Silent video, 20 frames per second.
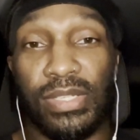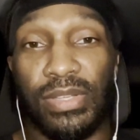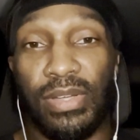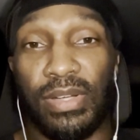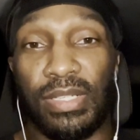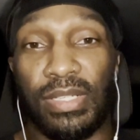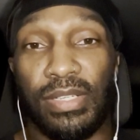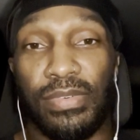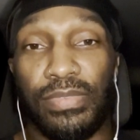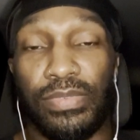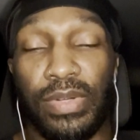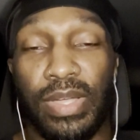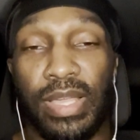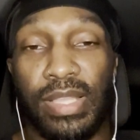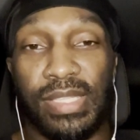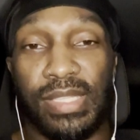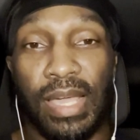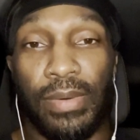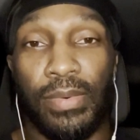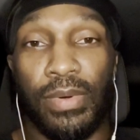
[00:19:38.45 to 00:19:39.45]
circle of
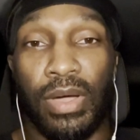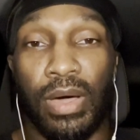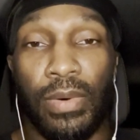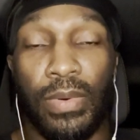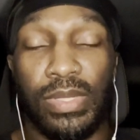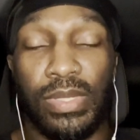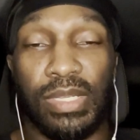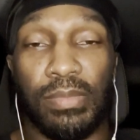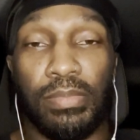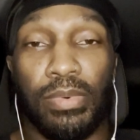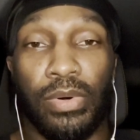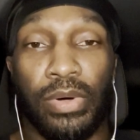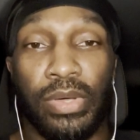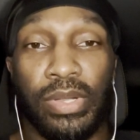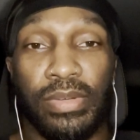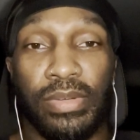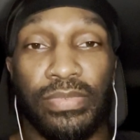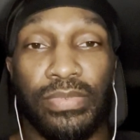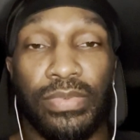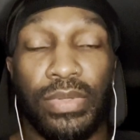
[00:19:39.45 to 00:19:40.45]
friends that were always
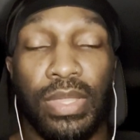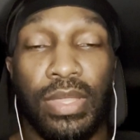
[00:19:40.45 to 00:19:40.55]
supportive,